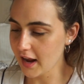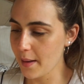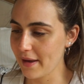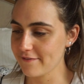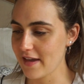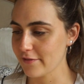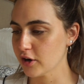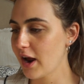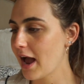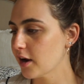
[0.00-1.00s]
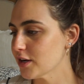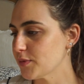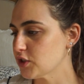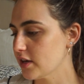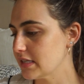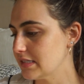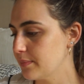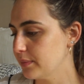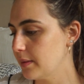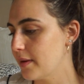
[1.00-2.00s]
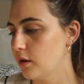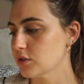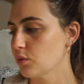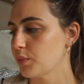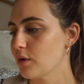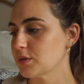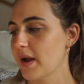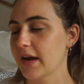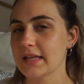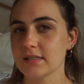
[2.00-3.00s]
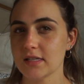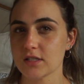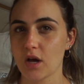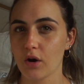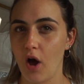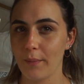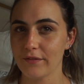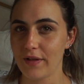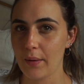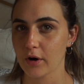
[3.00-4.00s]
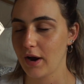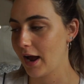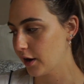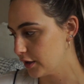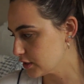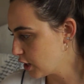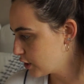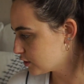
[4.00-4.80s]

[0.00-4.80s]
I got my favorite crackers, which are the Simply Mills rosemary and sea salt almond flour crackers.